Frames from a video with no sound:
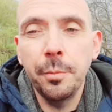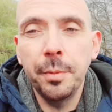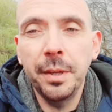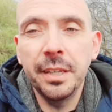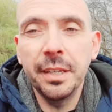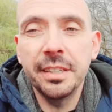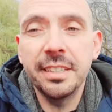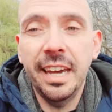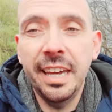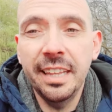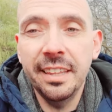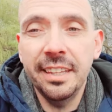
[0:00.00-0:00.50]
to be a
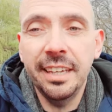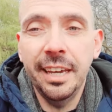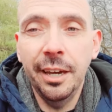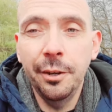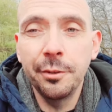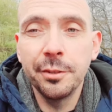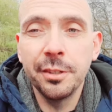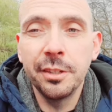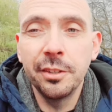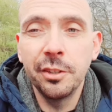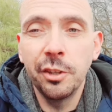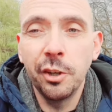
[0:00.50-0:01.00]

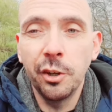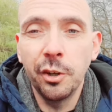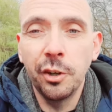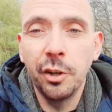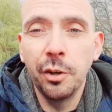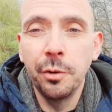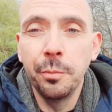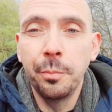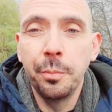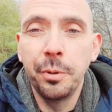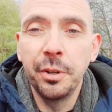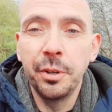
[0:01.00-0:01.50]

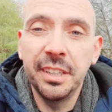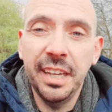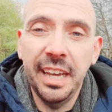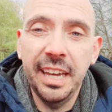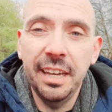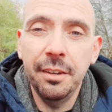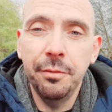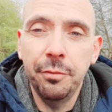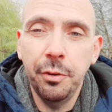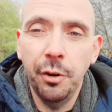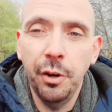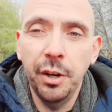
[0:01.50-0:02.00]
€10,000 per
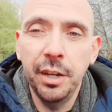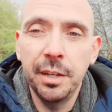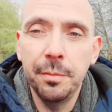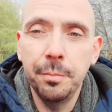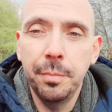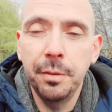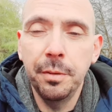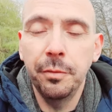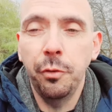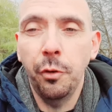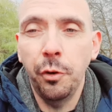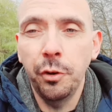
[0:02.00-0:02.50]
day fine
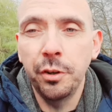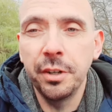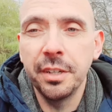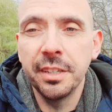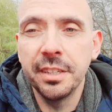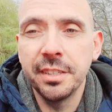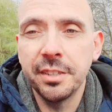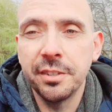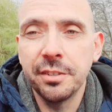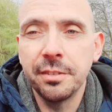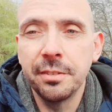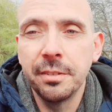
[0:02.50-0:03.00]
before
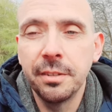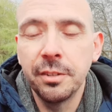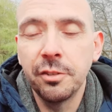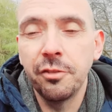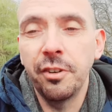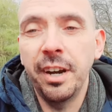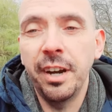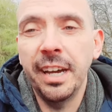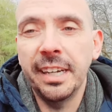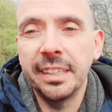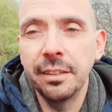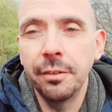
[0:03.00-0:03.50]
this
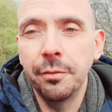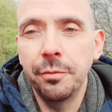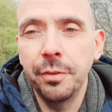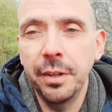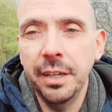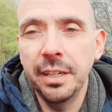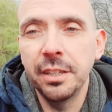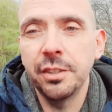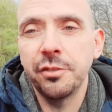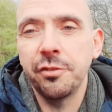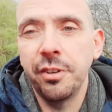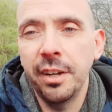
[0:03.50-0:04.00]
directive
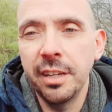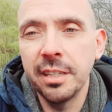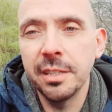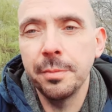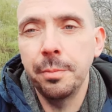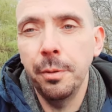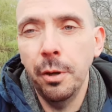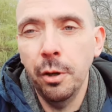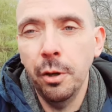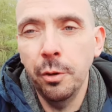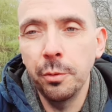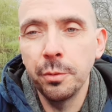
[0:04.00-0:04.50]
is
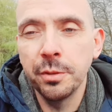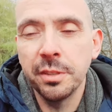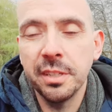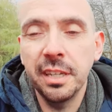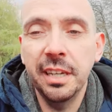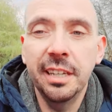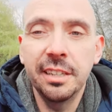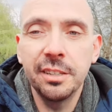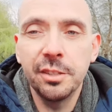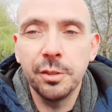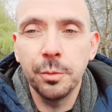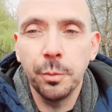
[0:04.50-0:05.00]
transposed
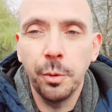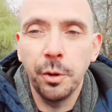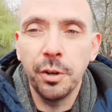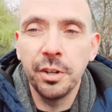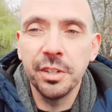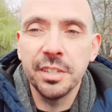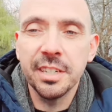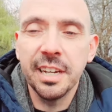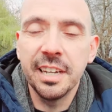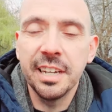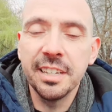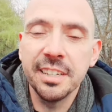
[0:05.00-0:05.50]
into
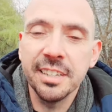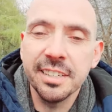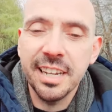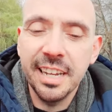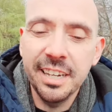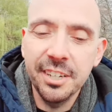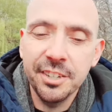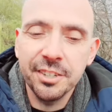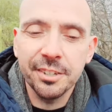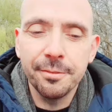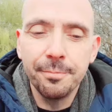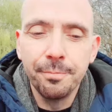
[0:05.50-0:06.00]
Irish
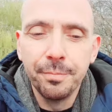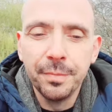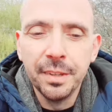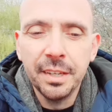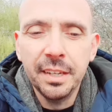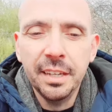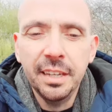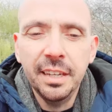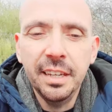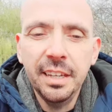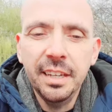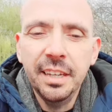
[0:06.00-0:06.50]
legislation.
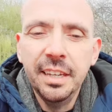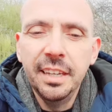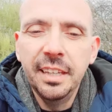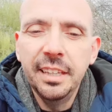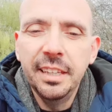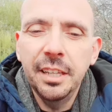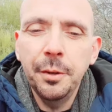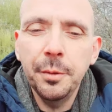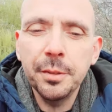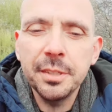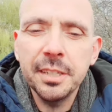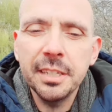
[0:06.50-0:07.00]

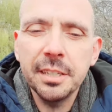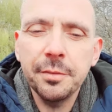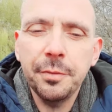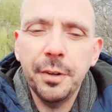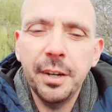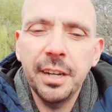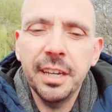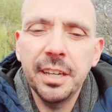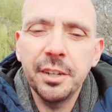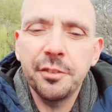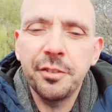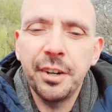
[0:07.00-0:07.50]
Now, isn't this
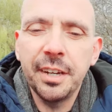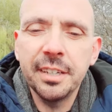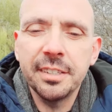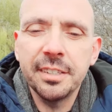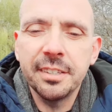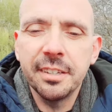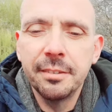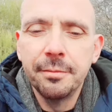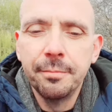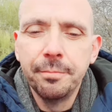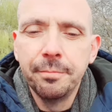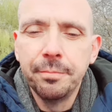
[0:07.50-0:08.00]
very
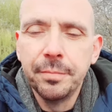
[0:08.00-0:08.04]
interesting?